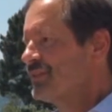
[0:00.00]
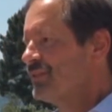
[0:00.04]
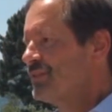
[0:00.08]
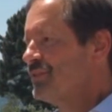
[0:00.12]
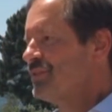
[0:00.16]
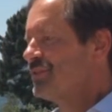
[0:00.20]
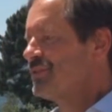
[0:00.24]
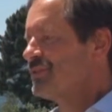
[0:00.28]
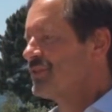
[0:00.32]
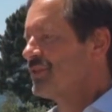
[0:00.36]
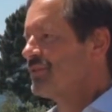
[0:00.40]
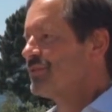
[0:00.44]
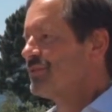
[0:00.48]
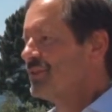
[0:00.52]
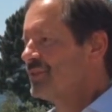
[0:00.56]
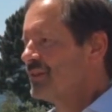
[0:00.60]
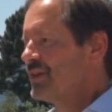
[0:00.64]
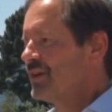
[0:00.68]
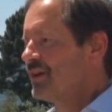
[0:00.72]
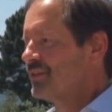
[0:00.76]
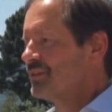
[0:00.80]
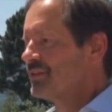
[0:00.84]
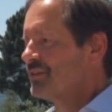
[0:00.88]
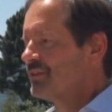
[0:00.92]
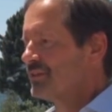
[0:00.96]
And so you just have to
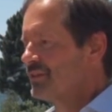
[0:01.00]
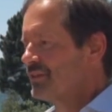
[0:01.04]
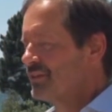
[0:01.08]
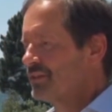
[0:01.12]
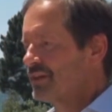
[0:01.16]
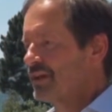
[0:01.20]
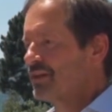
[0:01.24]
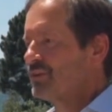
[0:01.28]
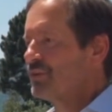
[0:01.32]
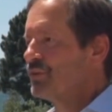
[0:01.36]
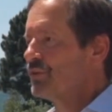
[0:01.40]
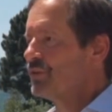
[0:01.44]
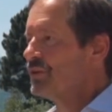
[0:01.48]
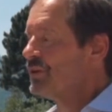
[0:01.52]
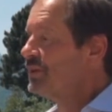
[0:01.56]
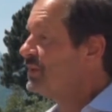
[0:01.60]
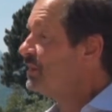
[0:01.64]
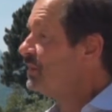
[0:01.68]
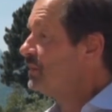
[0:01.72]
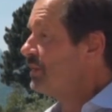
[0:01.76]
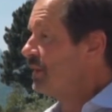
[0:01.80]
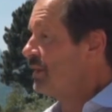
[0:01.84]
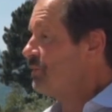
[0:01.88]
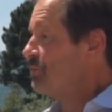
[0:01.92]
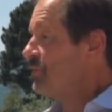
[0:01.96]
calculate how long.
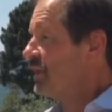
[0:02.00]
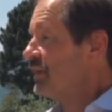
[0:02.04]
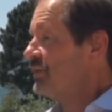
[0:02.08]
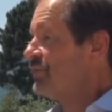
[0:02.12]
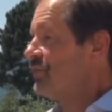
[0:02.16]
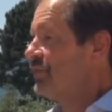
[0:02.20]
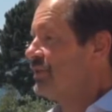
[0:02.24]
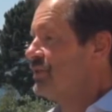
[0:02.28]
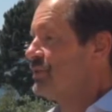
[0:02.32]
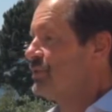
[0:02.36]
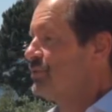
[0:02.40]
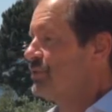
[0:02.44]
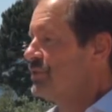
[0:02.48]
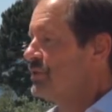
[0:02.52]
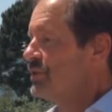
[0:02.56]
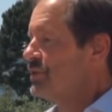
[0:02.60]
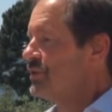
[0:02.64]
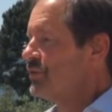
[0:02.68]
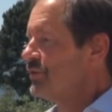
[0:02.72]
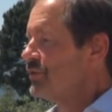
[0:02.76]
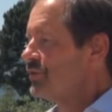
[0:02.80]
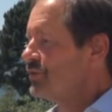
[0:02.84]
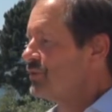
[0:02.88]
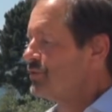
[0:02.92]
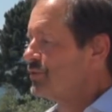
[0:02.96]
It might take you a
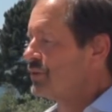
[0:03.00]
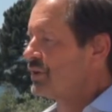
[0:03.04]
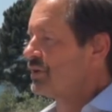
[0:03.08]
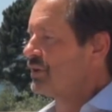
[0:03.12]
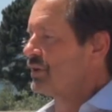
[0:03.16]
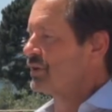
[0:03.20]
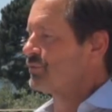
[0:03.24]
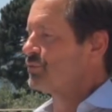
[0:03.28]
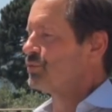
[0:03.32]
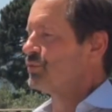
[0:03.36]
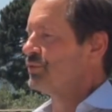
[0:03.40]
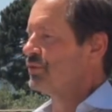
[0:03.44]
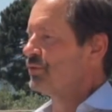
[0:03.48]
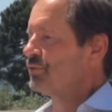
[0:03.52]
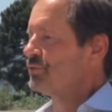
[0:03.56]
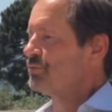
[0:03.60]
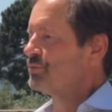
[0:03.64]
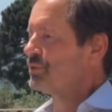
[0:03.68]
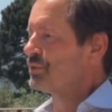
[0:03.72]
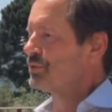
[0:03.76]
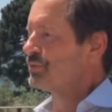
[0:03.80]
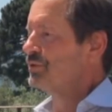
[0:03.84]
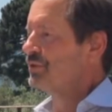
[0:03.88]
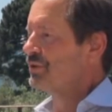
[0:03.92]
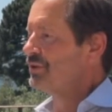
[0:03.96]
year to do a class one
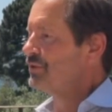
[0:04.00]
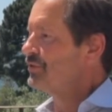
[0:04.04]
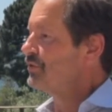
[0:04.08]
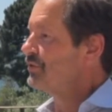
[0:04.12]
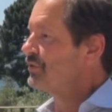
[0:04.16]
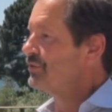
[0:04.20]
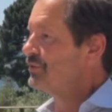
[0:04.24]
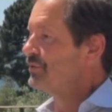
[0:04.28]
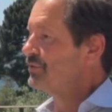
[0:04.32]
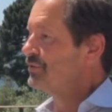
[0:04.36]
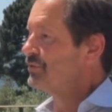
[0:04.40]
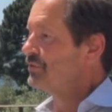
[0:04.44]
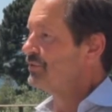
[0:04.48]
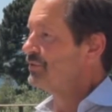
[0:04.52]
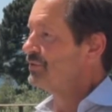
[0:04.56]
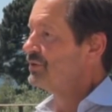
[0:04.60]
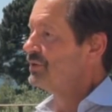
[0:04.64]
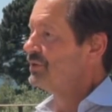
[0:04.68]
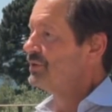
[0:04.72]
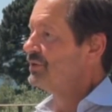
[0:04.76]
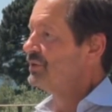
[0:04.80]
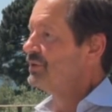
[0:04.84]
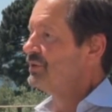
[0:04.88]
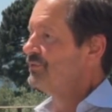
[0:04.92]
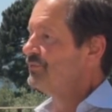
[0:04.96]
experiment, and you could do
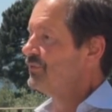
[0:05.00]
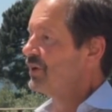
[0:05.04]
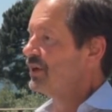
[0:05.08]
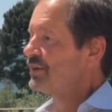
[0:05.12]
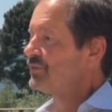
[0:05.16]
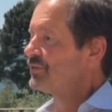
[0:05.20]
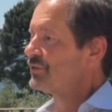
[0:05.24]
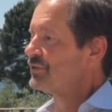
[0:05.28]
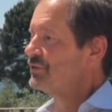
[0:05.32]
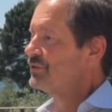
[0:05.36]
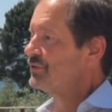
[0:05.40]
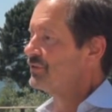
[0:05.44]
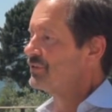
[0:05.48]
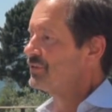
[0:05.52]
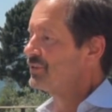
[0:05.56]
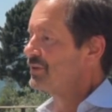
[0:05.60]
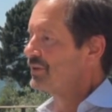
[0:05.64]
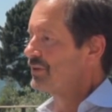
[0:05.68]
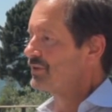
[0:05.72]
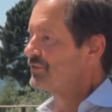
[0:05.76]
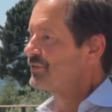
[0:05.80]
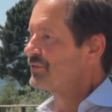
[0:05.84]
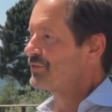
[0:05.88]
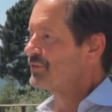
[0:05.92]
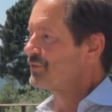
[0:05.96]
Absolutely. 500
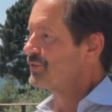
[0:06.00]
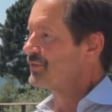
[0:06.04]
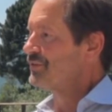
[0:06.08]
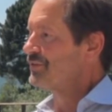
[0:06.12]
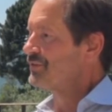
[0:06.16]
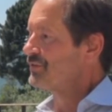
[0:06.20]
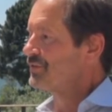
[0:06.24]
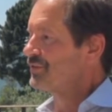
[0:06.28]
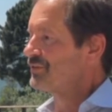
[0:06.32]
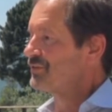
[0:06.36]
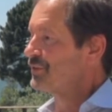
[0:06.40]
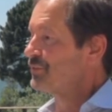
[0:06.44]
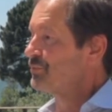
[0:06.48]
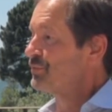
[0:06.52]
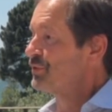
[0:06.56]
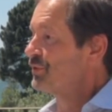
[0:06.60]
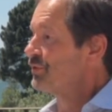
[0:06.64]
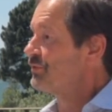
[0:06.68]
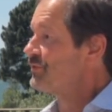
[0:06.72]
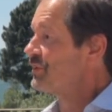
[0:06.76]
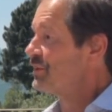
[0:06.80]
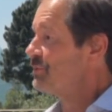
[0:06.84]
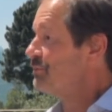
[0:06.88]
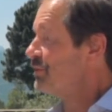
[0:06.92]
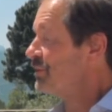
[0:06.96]
class threes in the same
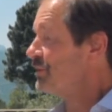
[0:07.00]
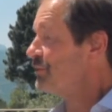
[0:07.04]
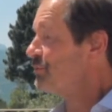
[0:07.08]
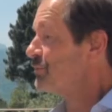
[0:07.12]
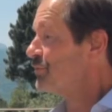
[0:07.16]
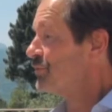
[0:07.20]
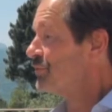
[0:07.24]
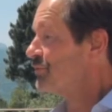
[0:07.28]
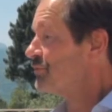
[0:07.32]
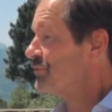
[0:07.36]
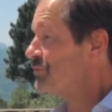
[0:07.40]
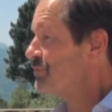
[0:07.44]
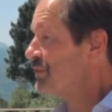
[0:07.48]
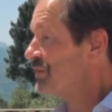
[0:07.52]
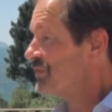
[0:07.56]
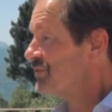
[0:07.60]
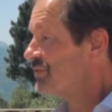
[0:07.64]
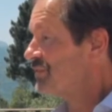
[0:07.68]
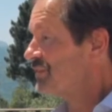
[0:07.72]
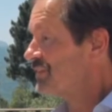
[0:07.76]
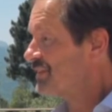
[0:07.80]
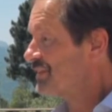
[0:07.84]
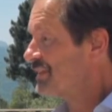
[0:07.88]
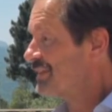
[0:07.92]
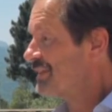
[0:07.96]
period of time and get more
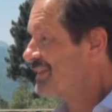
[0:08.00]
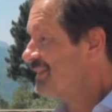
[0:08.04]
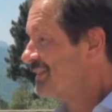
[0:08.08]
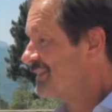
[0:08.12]
information.